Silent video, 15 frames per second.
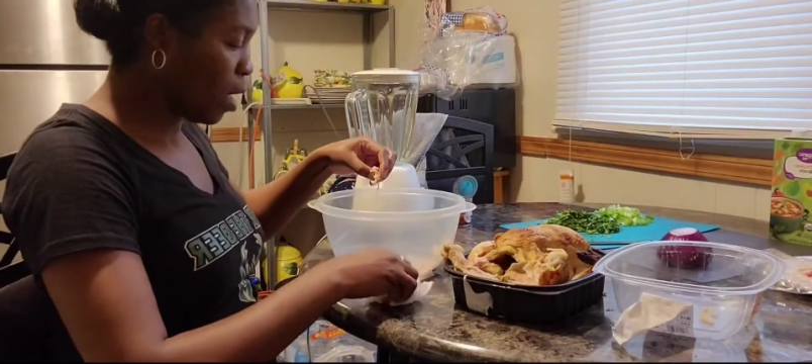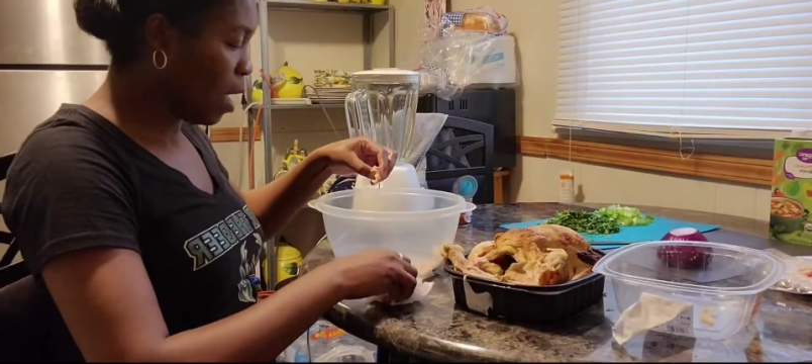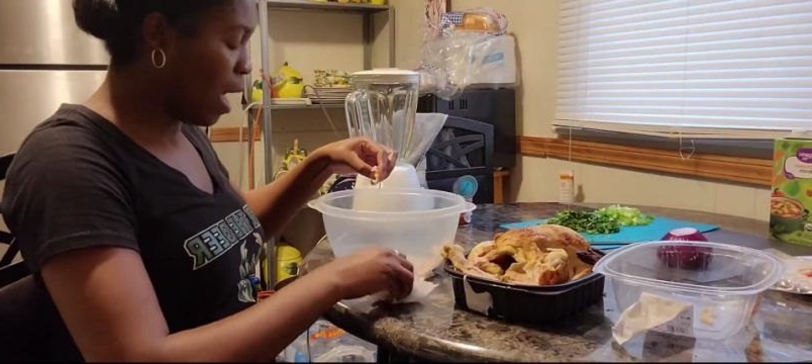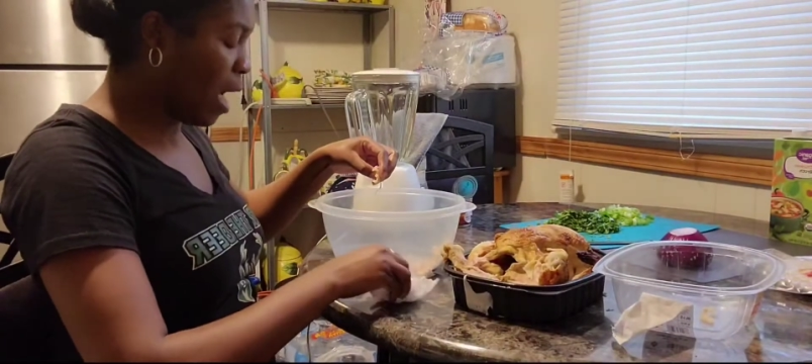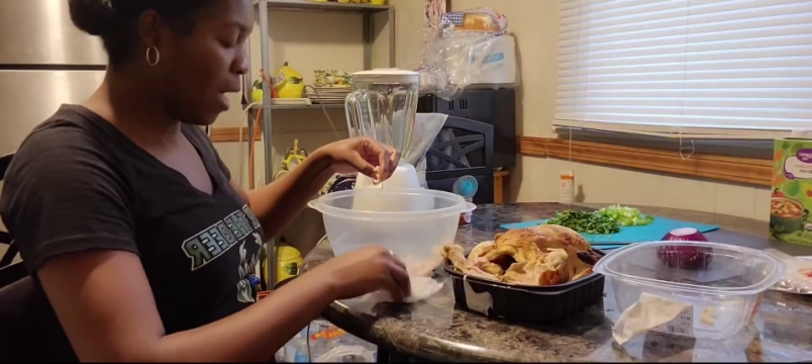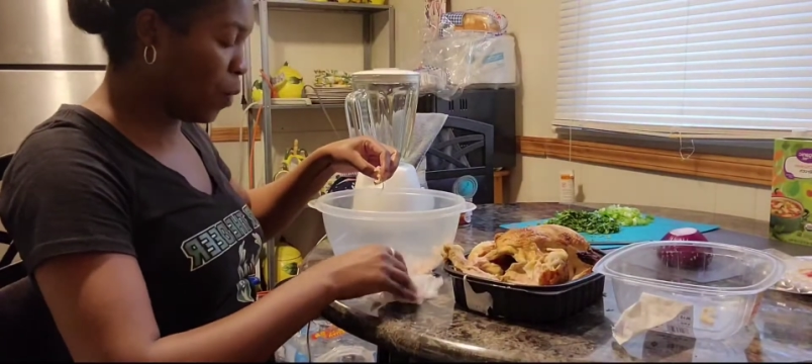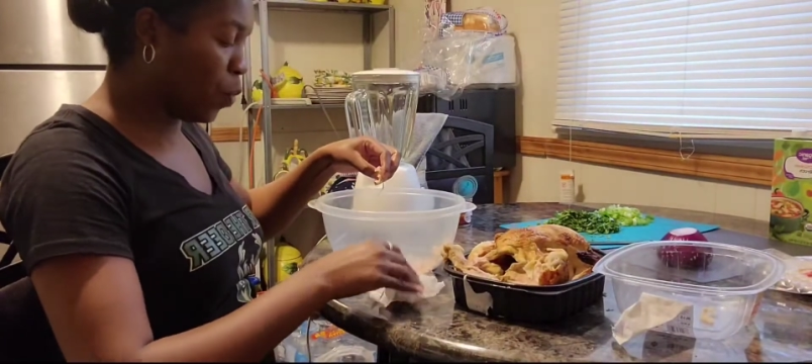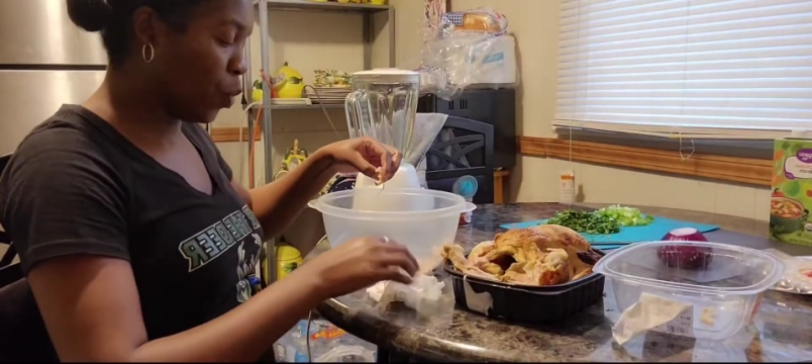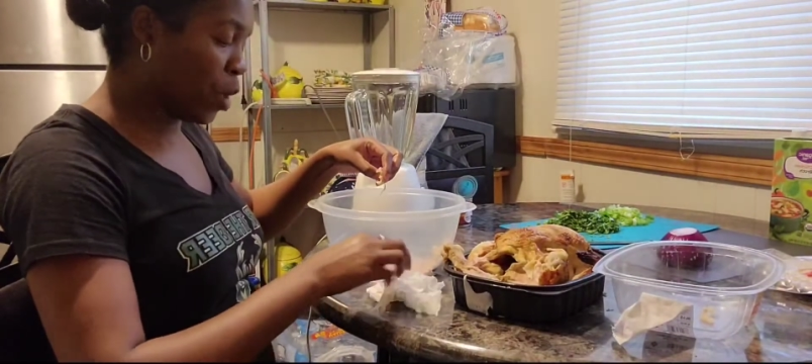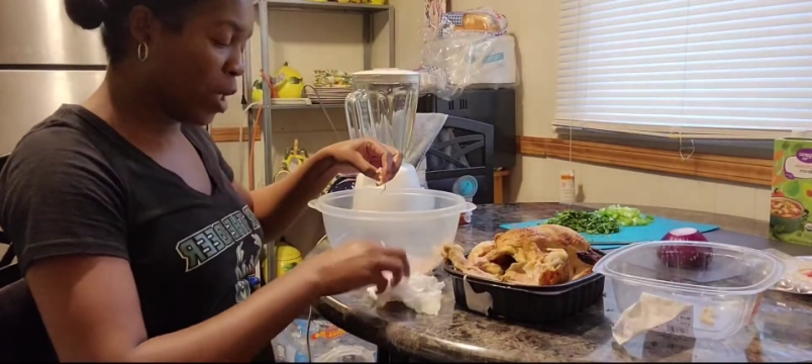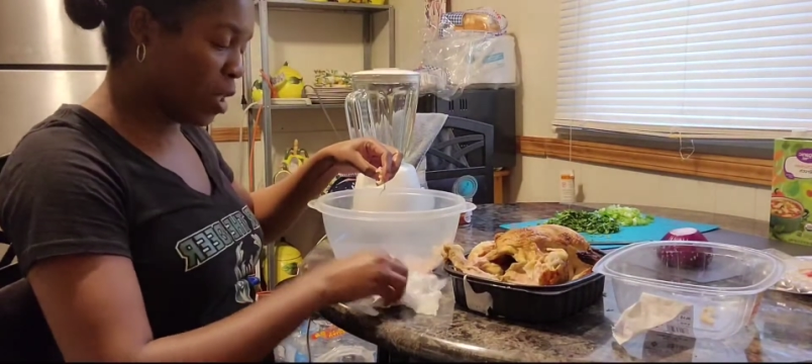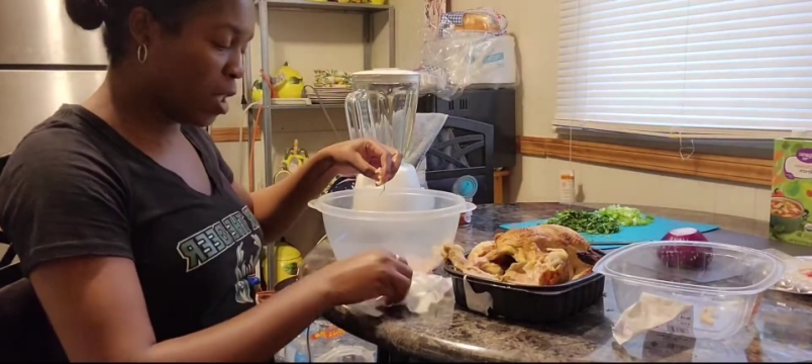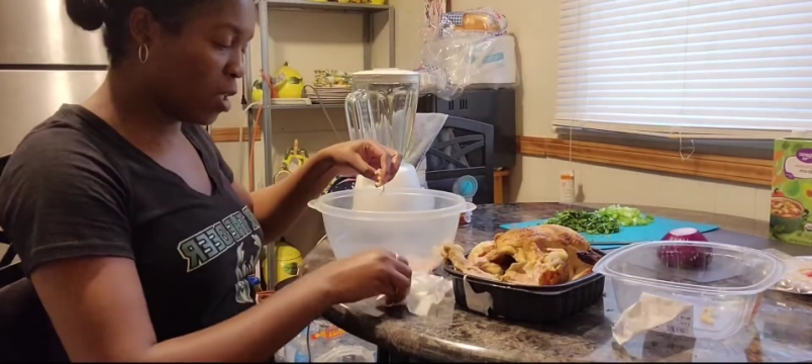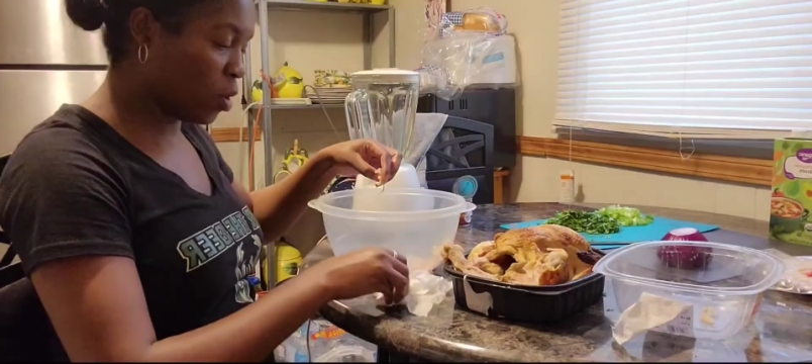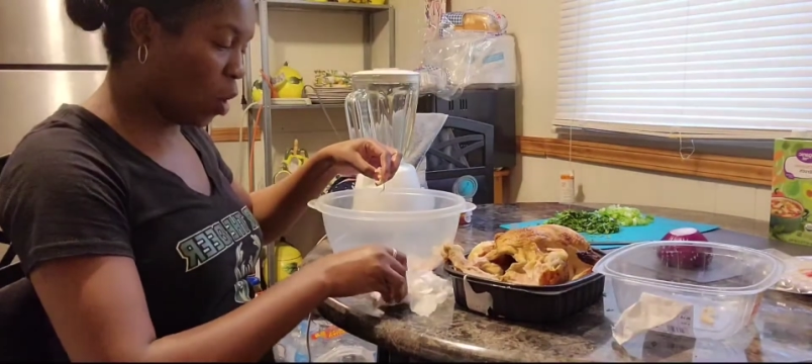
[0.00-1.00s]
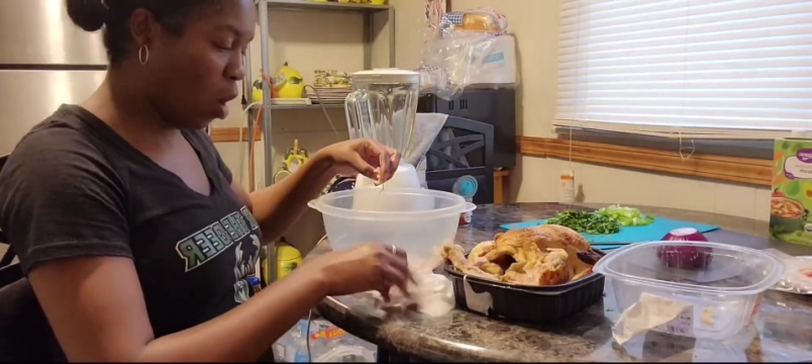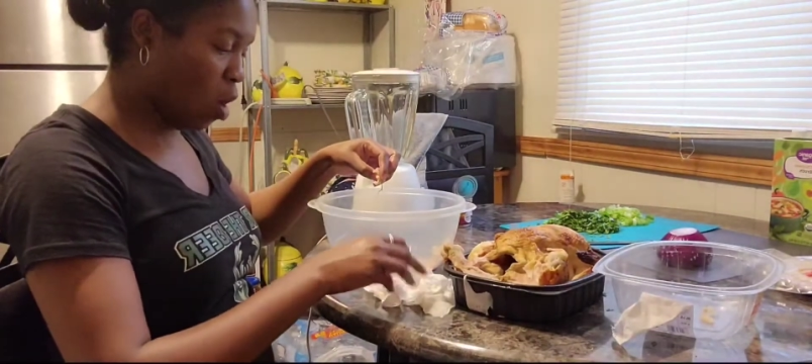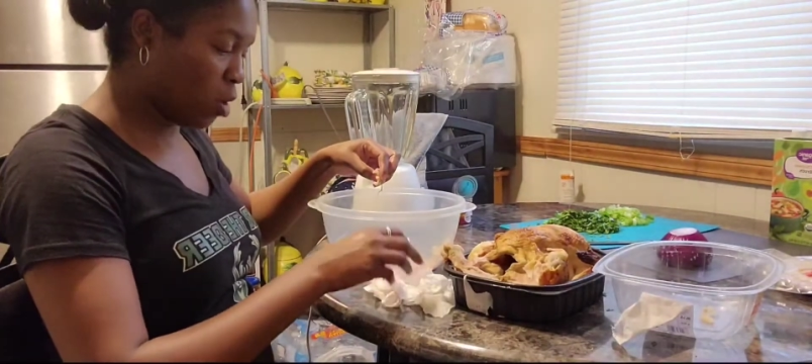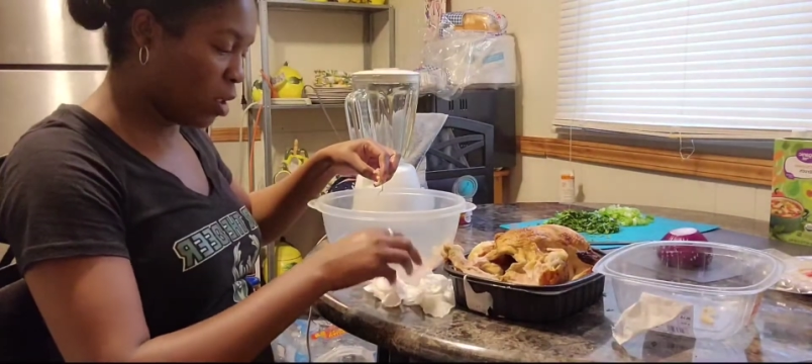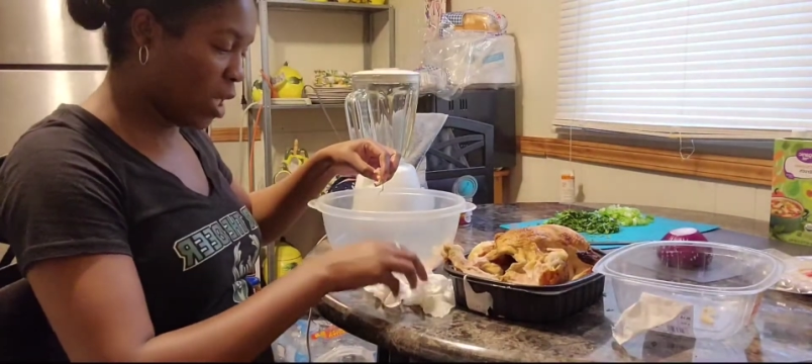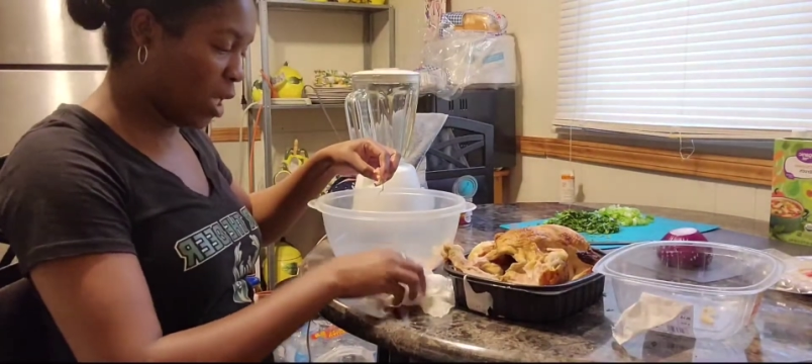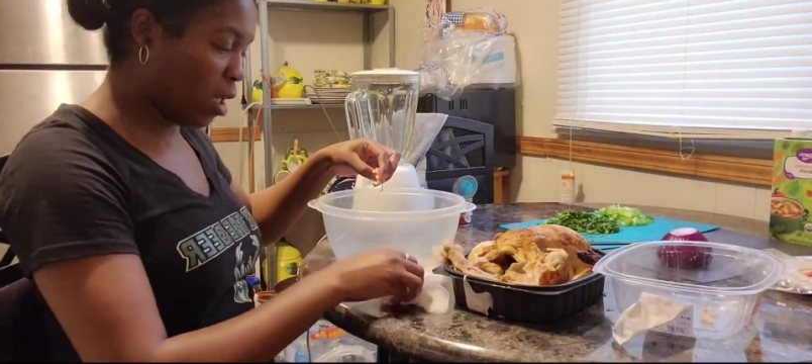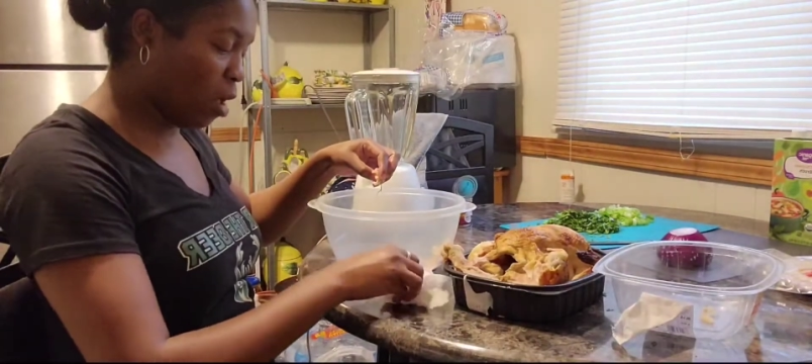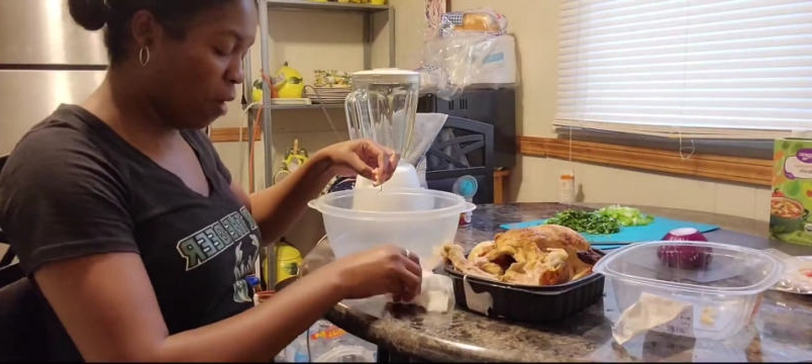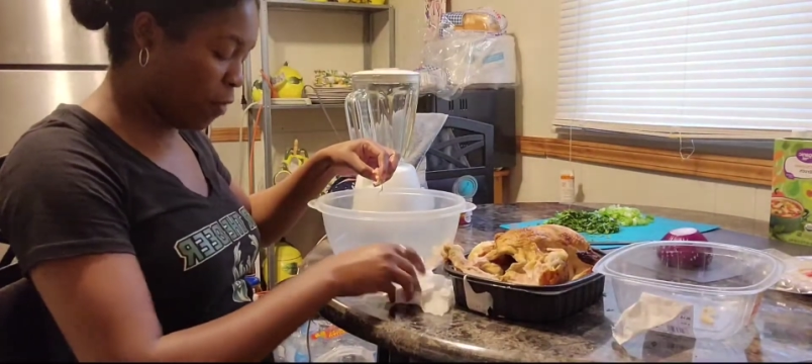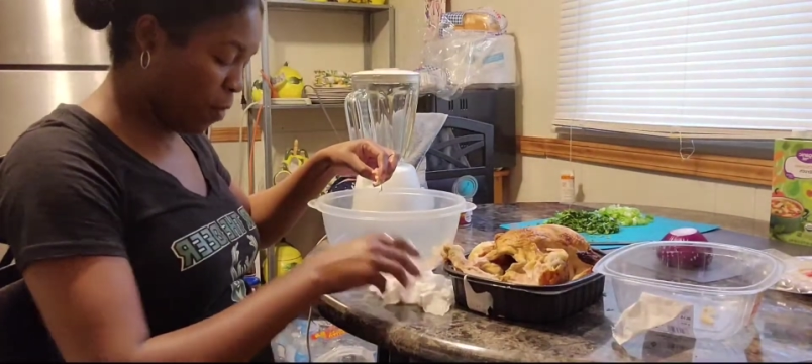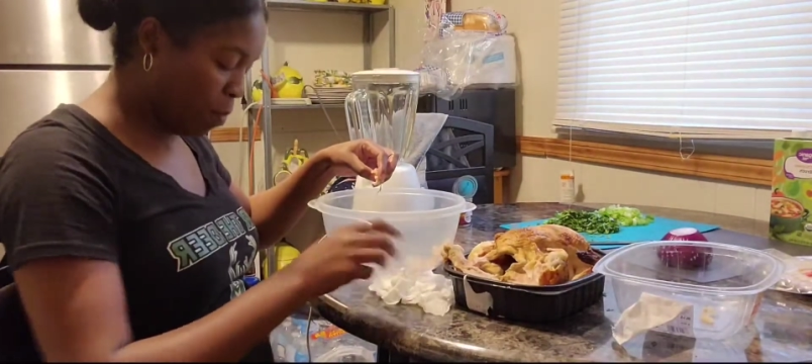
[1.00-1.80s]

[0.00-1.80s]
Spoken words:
I will get this all taken off the